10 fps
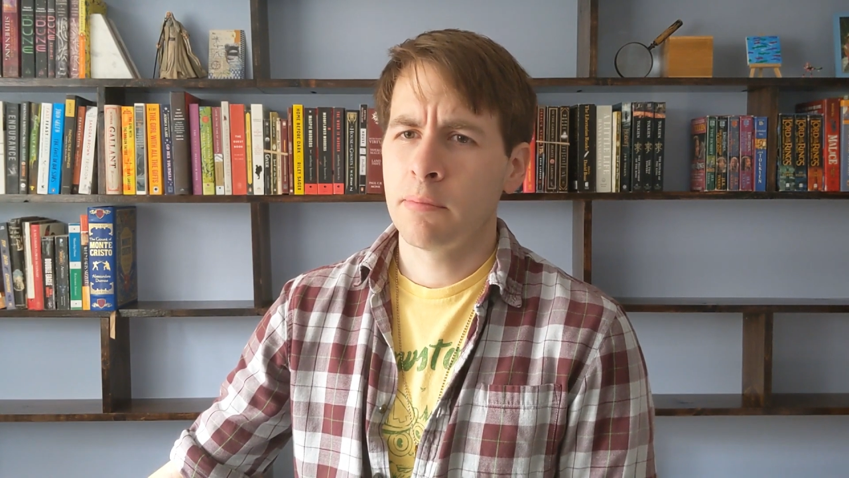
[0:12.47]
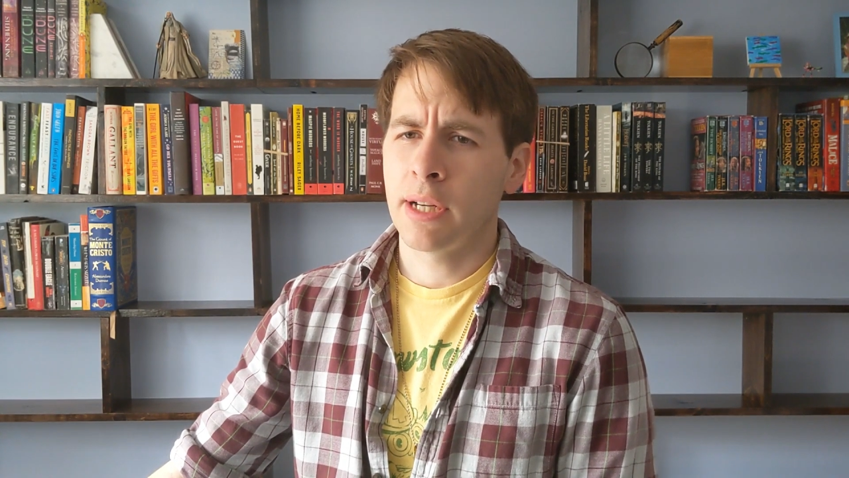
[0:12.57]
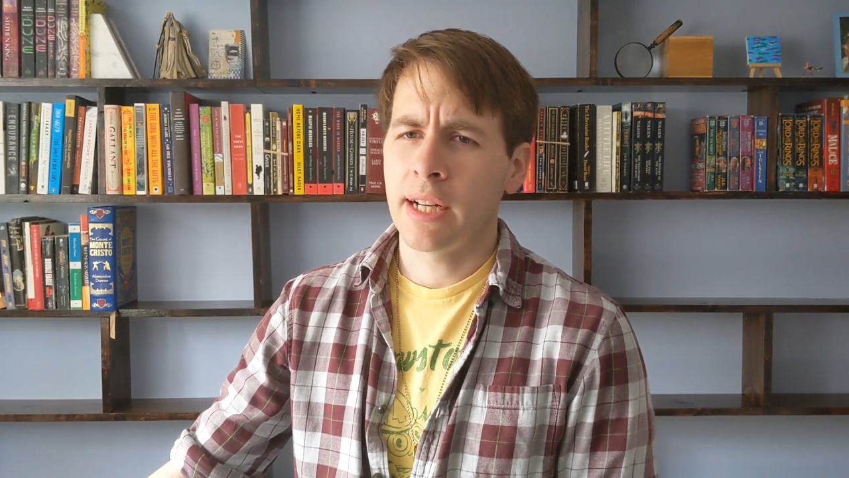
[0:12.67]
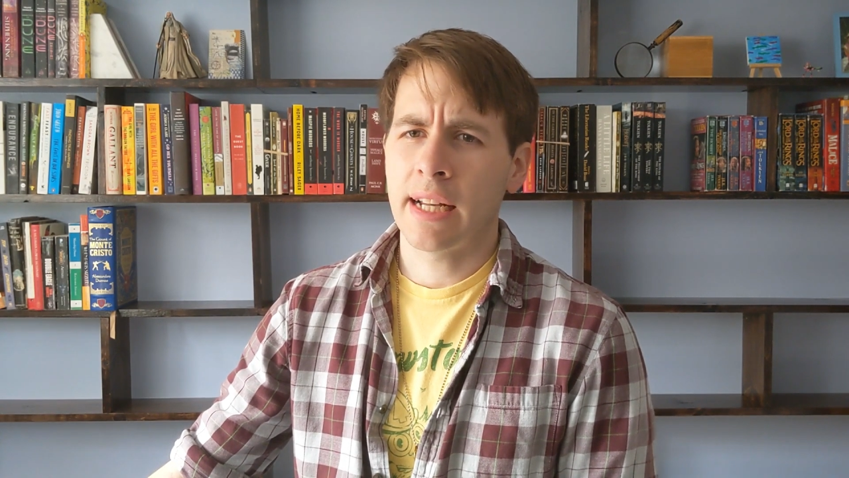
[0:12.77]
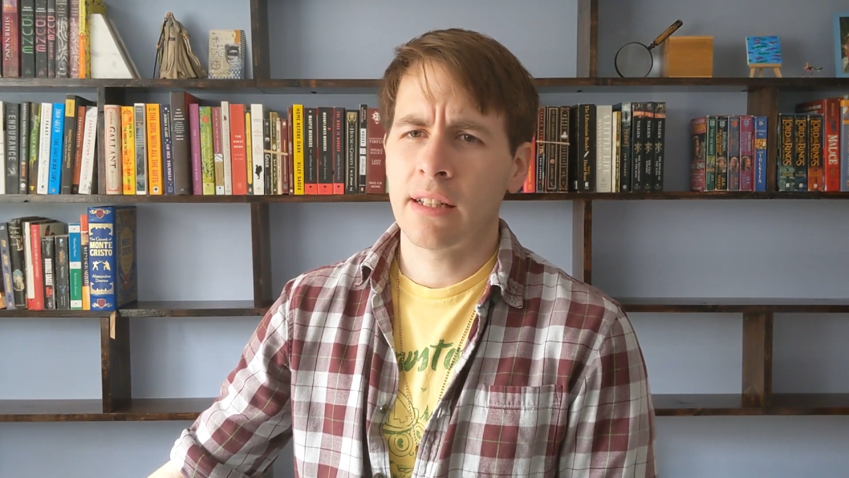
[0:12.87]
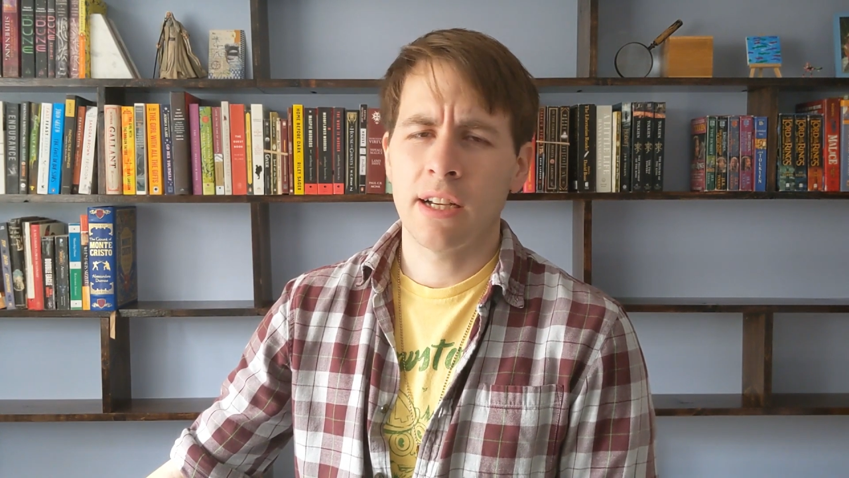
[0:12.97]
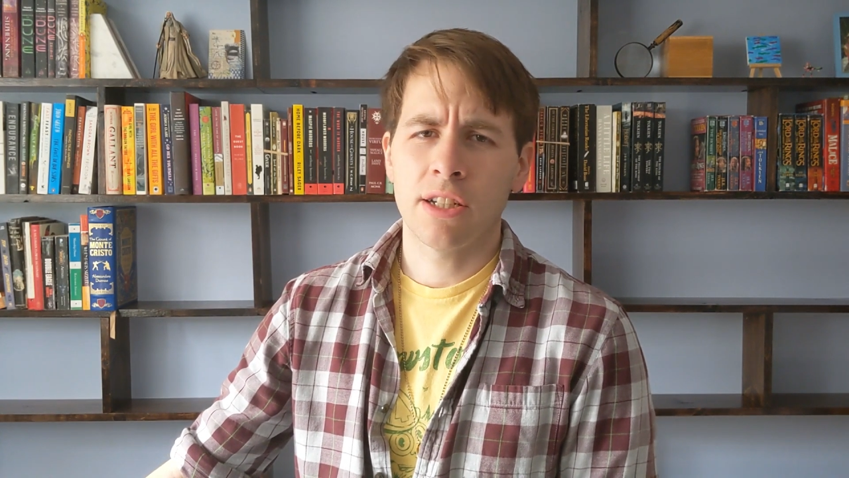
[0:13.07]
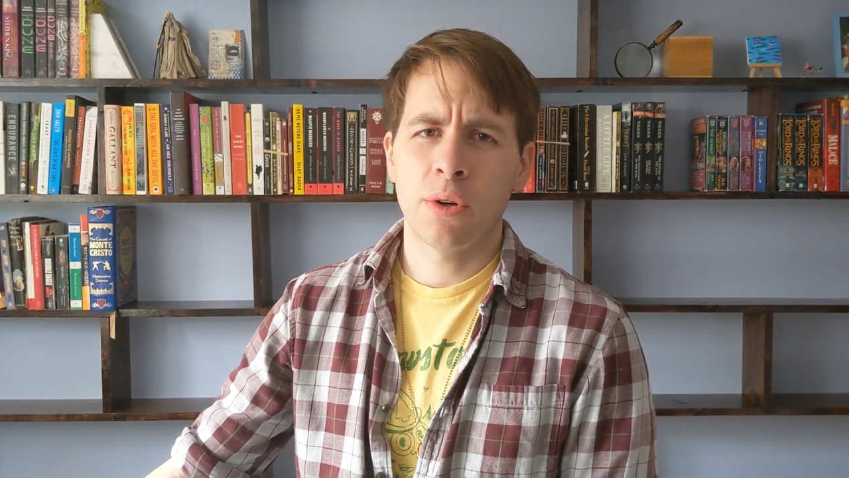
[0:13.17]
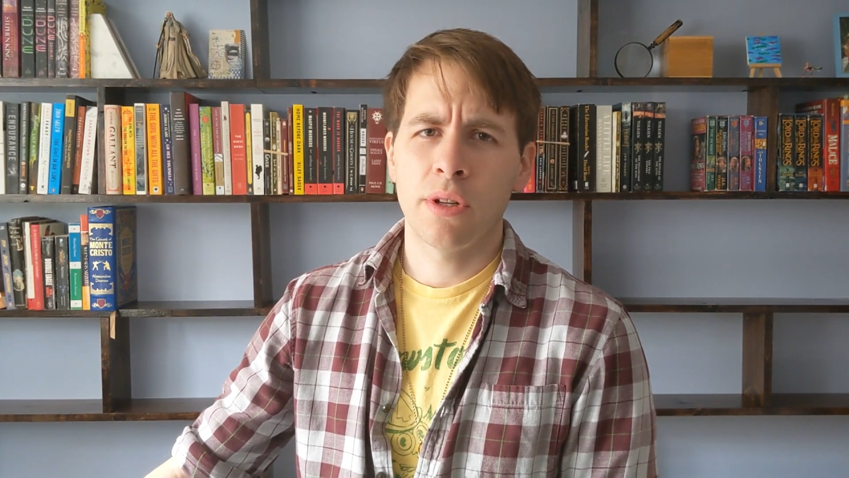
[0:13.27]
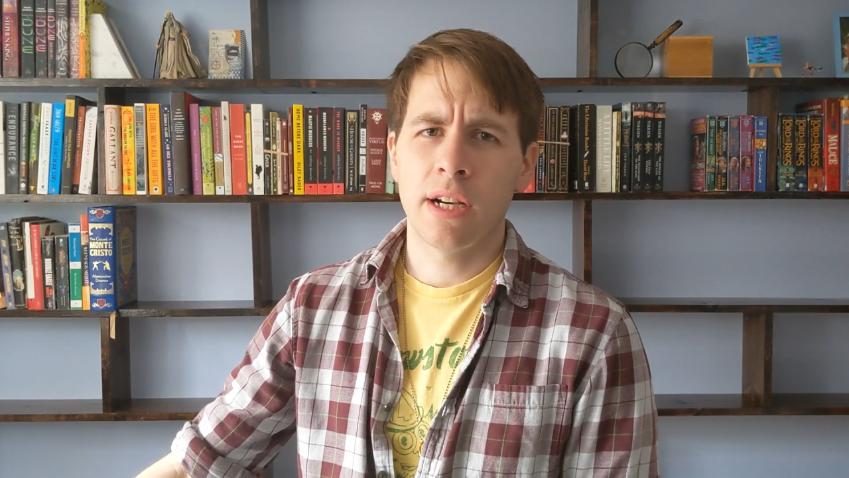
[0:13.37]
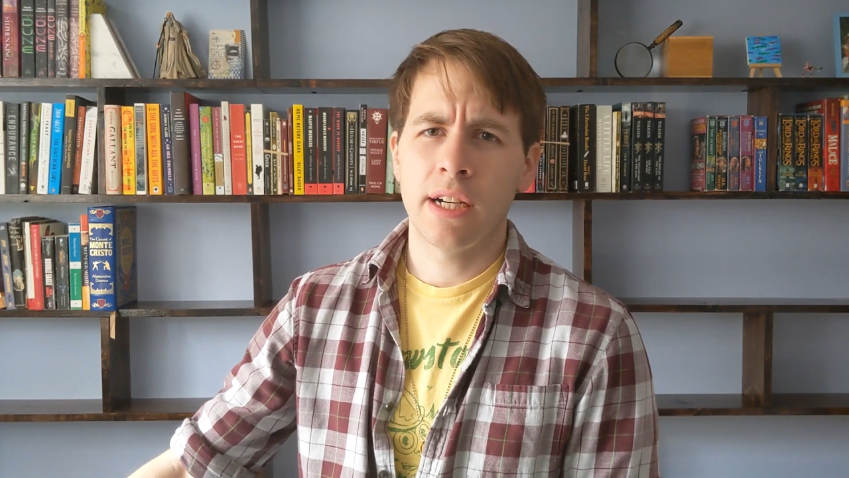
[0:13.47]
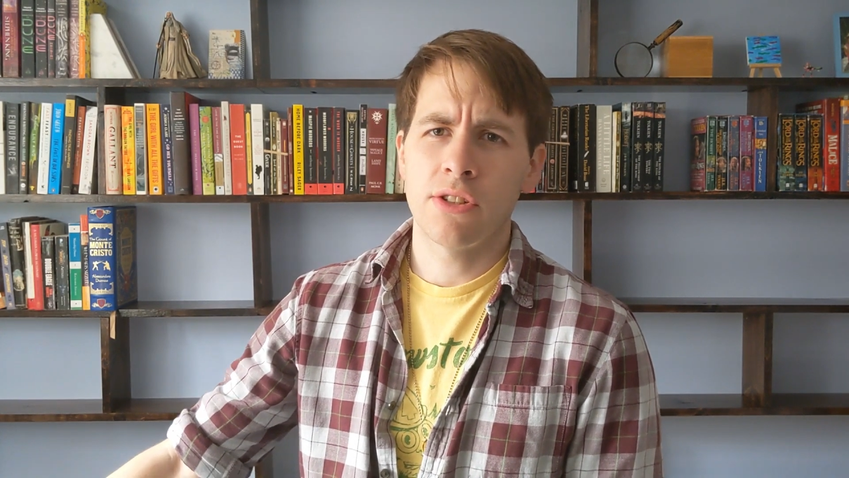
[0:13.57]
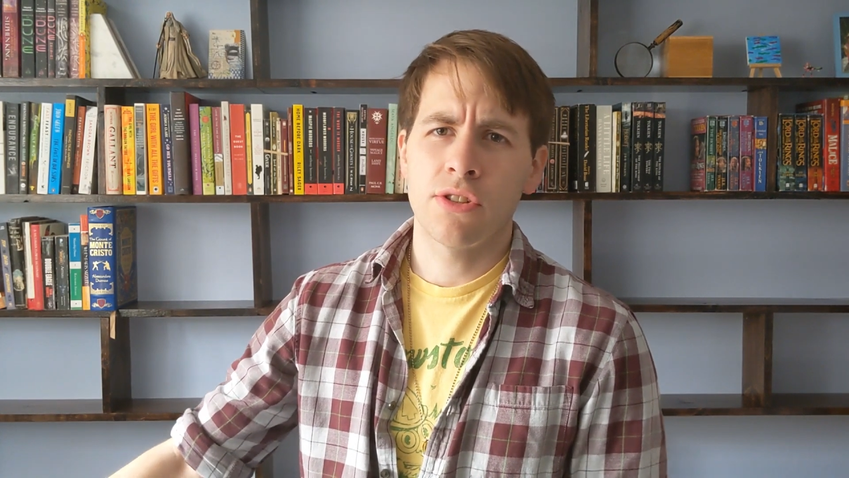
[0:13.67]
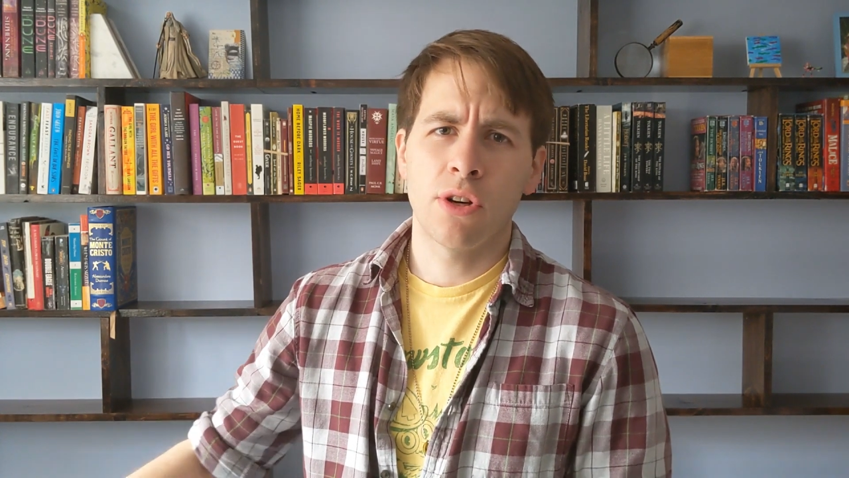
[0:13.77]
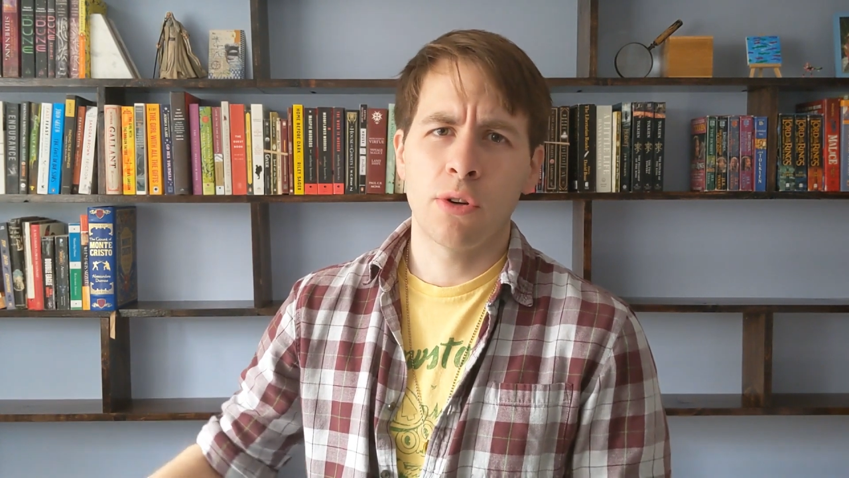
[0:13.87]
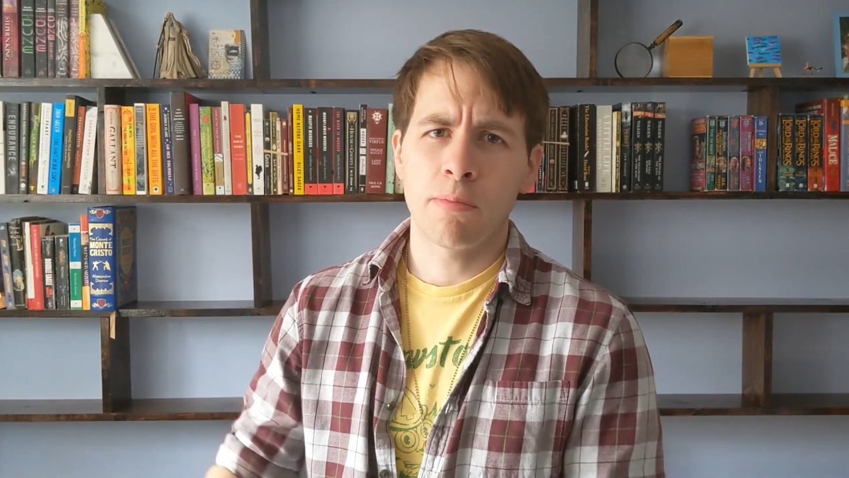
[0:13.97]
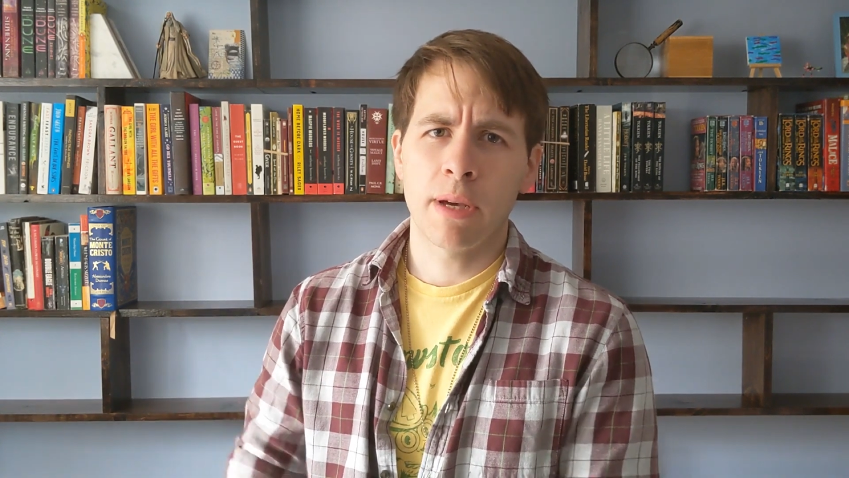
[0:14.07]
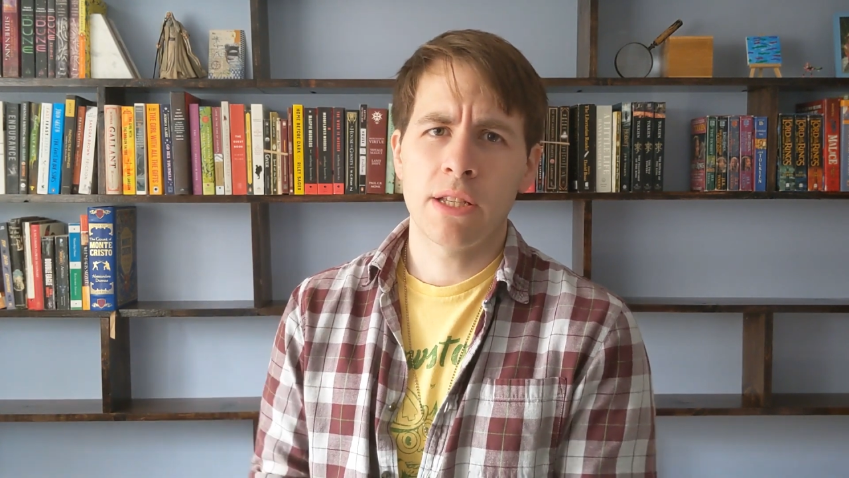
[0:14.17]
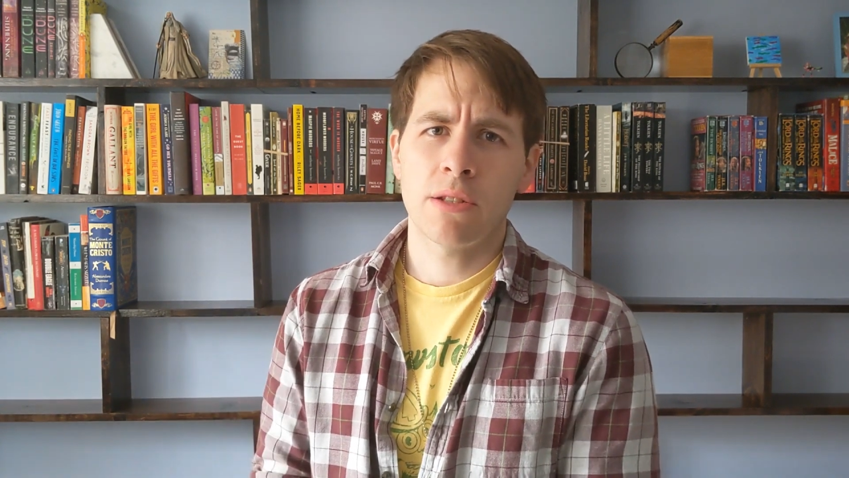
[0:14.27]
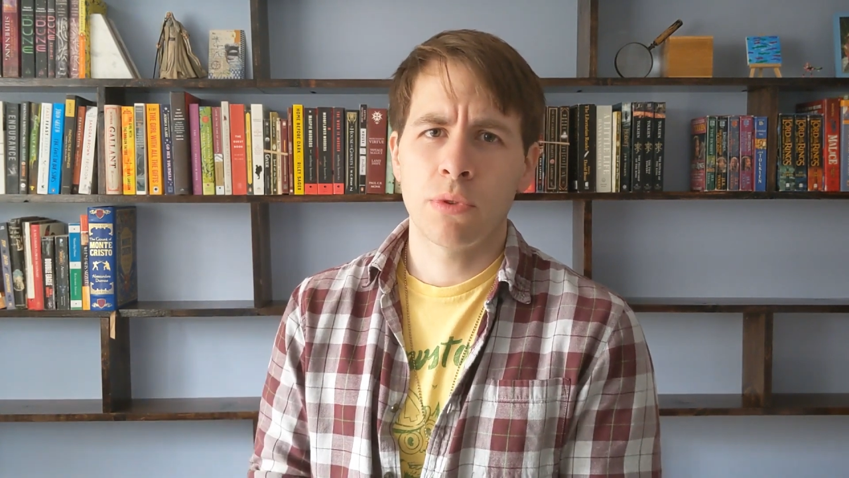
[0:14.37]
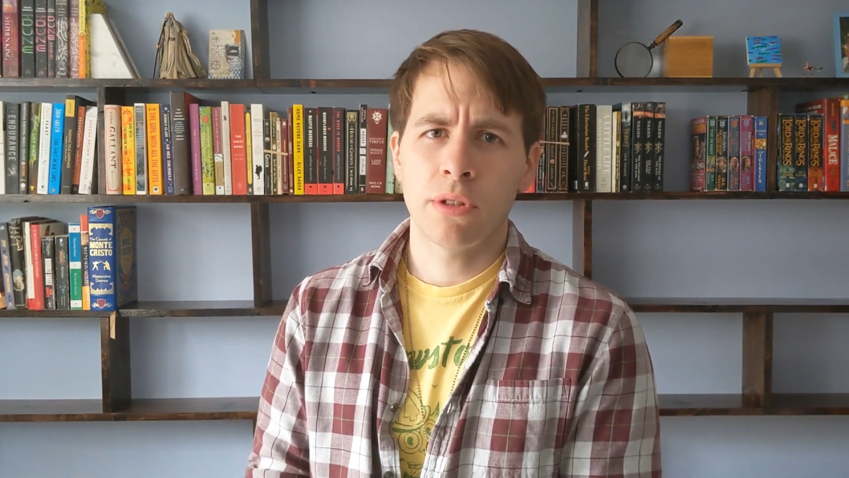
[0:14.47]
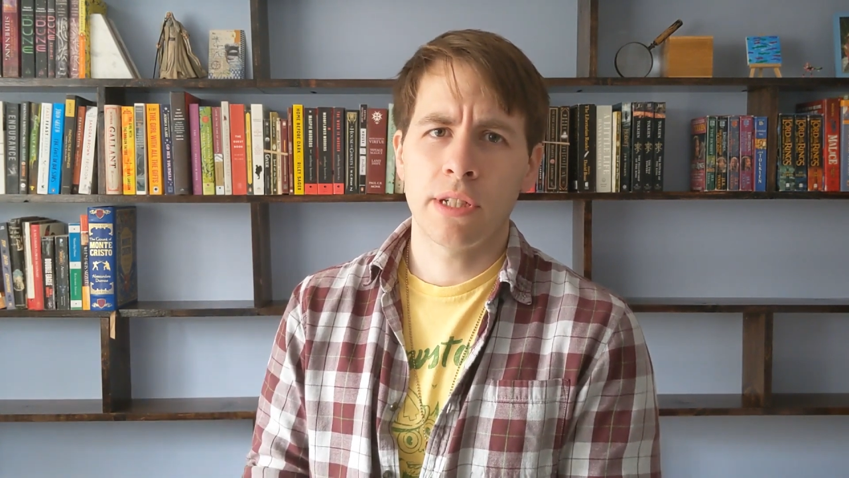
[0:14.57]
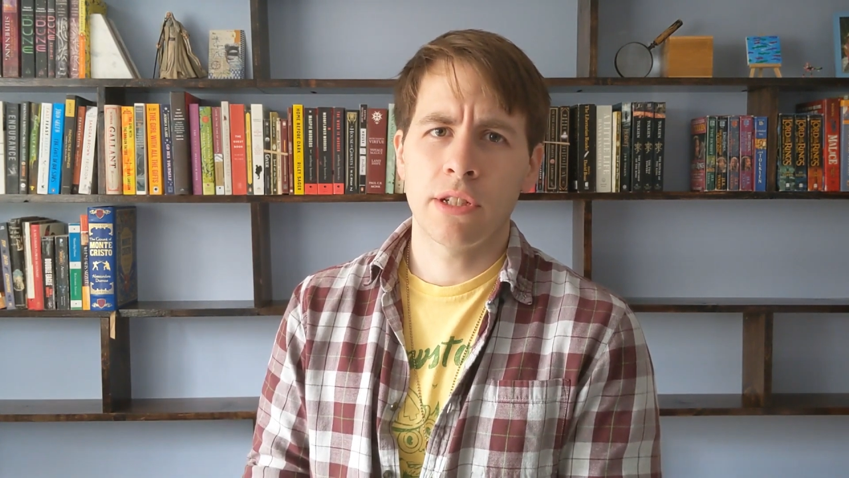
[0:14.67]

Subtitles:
but I had a lot going on, so pace will